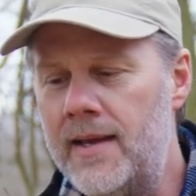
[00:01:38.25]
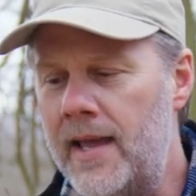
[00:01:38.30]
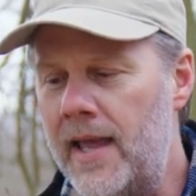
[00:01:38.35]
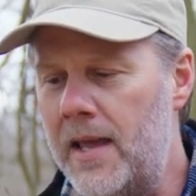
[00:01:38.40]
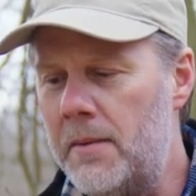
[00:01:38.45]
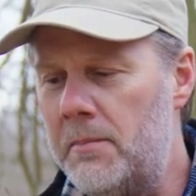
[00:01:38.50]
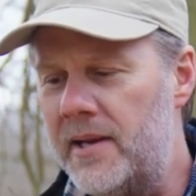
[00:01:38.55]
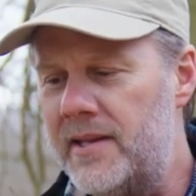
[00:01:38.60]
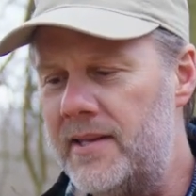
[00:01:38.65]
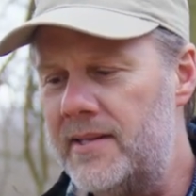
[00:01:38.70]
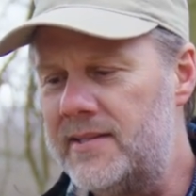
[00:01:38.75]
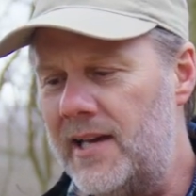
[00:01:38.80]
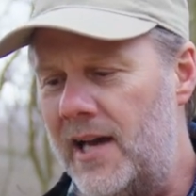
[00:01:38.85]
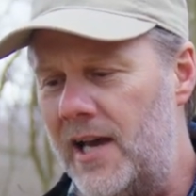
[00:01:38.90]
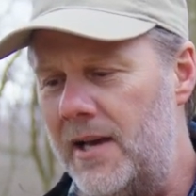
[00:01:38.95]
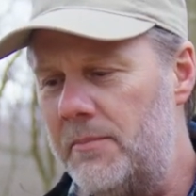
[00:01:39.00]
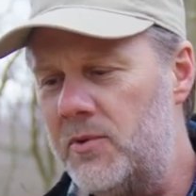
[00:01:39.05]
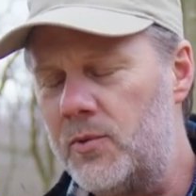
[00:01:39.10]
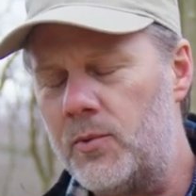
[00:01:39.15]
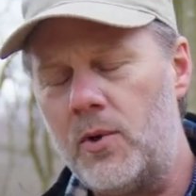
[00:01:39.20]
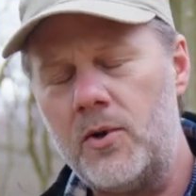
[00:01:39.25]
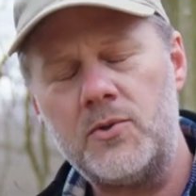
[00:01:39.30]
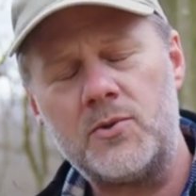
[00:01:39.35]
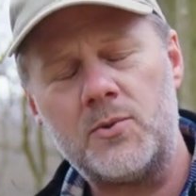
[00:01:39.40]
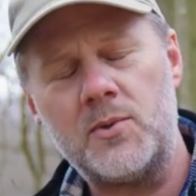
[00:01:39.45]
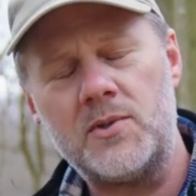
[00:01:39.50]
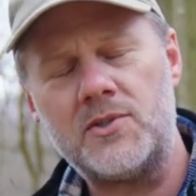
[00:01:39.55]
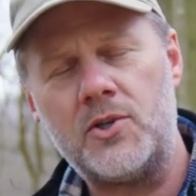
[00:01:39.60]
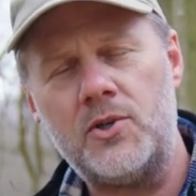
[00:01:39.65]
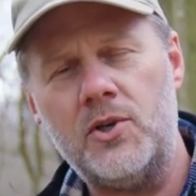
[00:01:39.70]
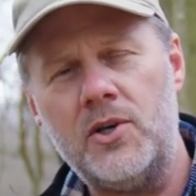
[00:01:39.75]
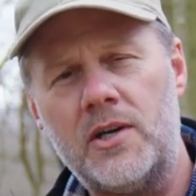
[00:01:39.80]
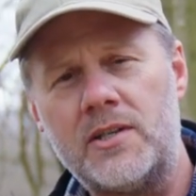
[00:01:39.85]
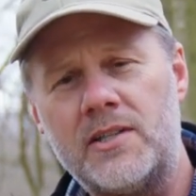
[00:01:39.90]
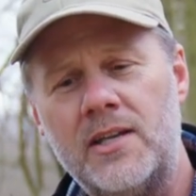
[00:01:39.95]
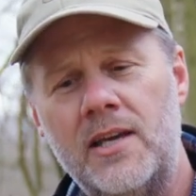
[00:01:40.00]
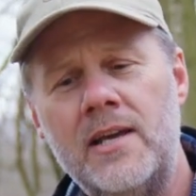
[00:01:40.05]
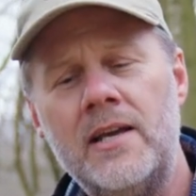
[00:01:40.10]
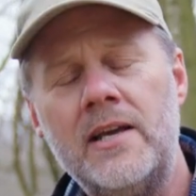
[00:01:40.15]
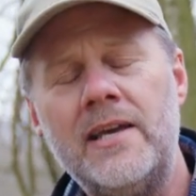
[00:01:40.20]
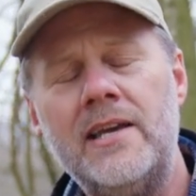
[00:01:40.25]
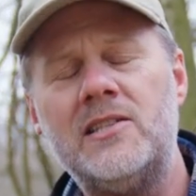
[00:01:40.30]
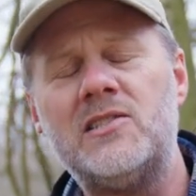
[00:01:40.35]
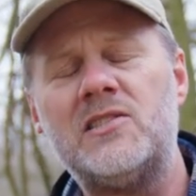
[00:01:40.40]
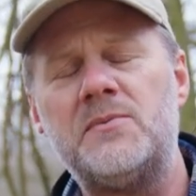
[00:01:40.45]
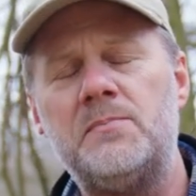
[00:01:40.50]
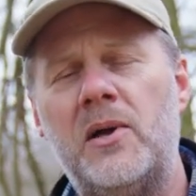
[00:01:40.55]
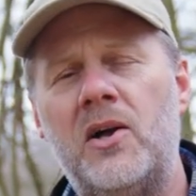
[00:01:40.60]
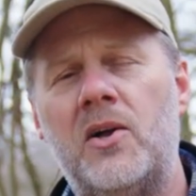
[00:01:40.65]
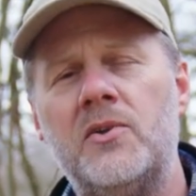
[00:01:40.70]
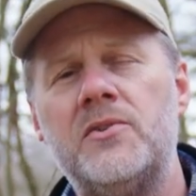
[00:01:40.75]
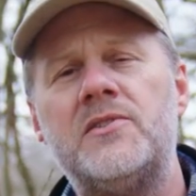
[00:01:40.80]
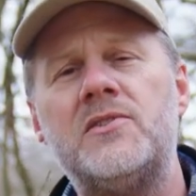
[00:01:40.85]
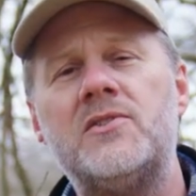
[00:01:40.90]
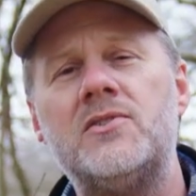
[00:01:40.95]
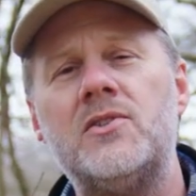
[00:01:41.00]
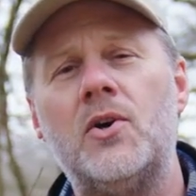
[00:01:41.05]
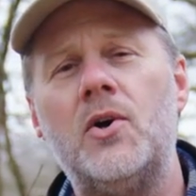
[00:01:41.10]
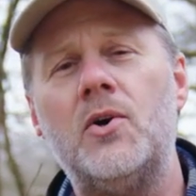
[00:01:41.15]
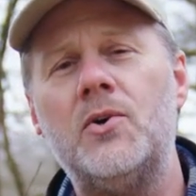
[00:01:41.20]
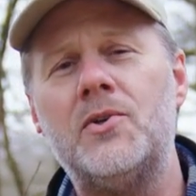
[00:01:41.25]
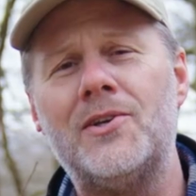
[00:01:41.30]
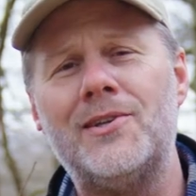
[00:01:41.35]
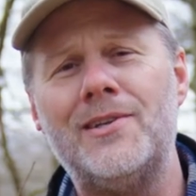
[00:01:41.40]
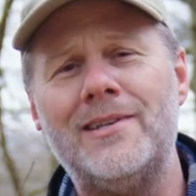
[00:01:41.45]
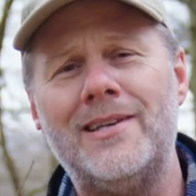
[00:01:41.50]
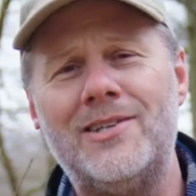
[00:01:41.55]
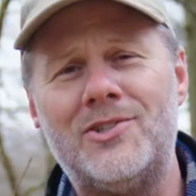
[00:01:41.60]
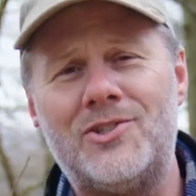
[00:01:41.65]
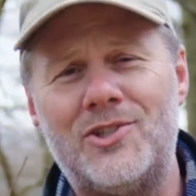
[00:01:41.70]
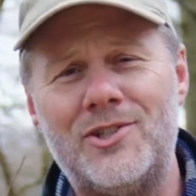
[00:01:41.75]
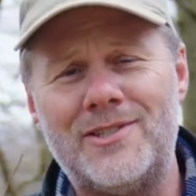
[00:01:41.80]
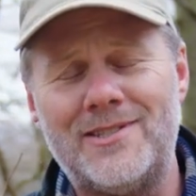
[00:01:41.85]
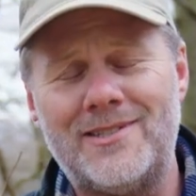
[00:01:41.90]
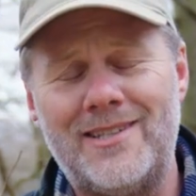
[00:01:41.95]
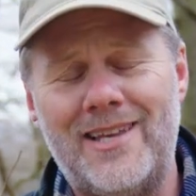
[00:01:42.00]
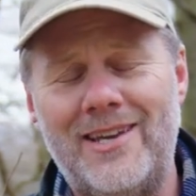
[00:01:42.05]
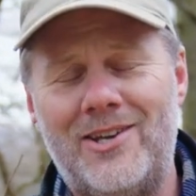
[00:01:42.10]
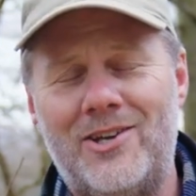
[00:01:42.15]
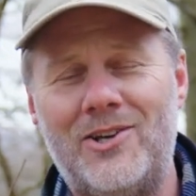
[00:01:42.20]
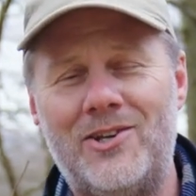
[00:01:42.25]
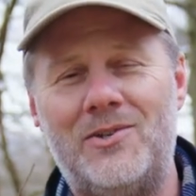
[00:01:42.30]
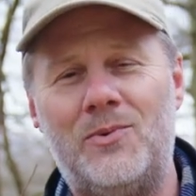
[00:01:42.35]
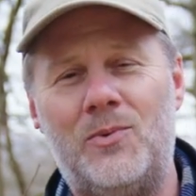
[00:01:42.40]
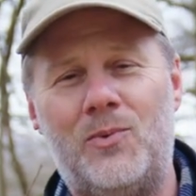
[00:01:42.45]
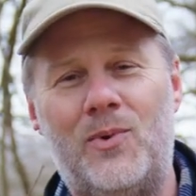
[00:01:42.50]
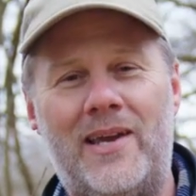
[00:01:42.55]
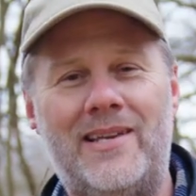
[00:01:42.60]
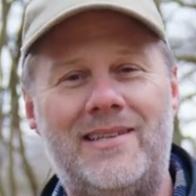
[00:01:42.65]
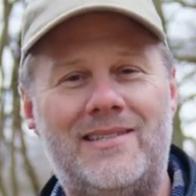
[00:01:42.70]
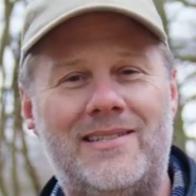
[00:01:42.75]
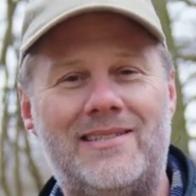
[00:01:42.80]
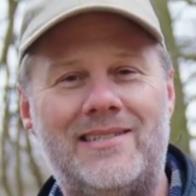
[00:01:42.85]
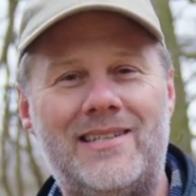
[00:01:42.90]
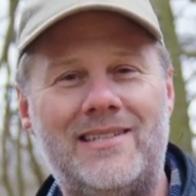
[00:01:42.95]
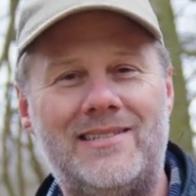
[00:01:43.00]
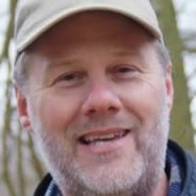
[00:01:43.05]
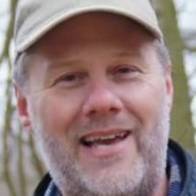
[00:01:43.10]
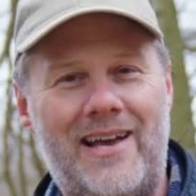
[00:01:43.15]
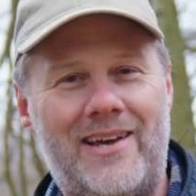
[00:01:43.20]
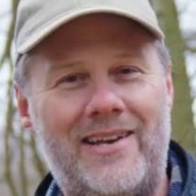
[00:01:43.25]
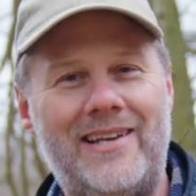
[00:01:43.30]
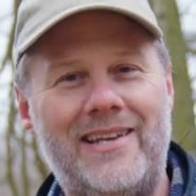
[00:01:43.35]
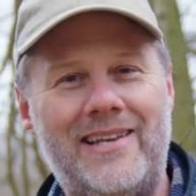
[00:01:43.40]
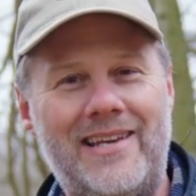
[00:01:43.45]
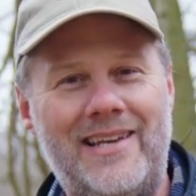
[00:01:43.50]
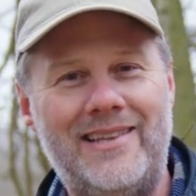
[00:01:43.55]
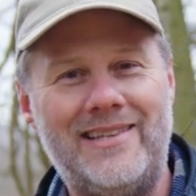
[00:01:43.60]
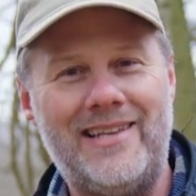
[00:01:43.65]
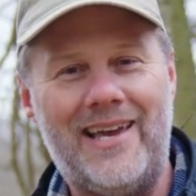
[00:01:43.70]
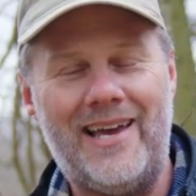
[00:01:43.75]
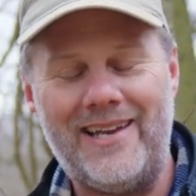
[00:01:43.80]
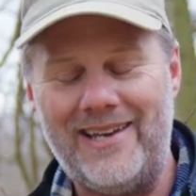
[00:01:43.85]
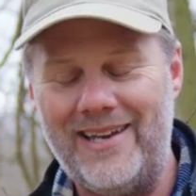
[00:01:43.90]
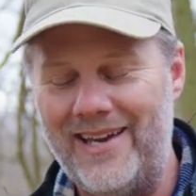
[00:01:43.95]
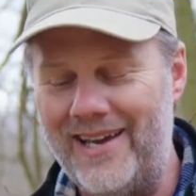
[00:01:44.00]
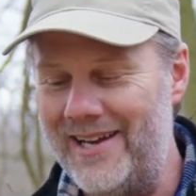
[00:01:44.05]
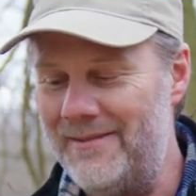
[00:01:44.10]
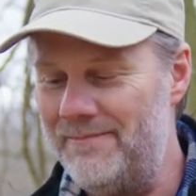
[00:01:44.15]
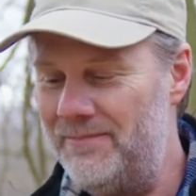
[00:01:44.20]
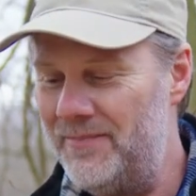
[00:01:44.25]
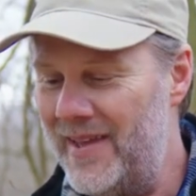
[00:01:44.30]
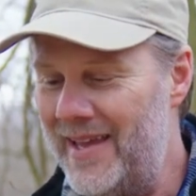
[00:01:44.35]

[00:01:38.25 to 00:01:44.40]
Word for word: And by the time the roast was cooked, it smelled so delicious they couldn't wait to sit down and eat that night.